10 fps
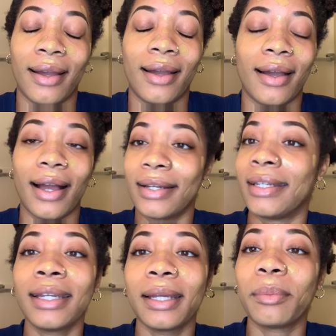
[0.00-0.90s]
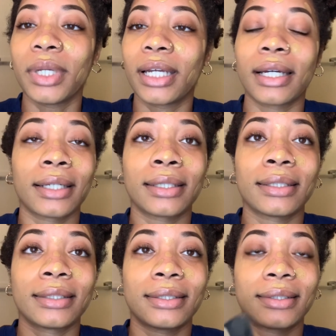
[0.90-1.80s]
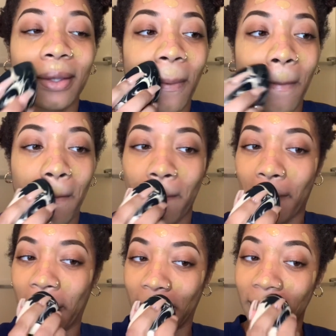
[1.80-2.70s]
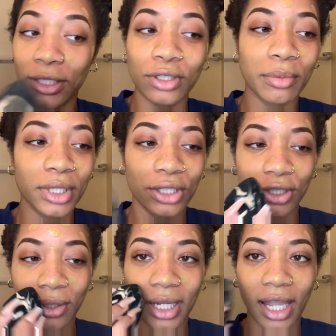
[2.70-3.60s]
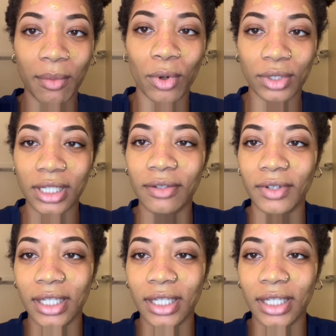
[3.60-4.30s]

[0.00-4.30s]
I did it because it used to be this show that came on TV.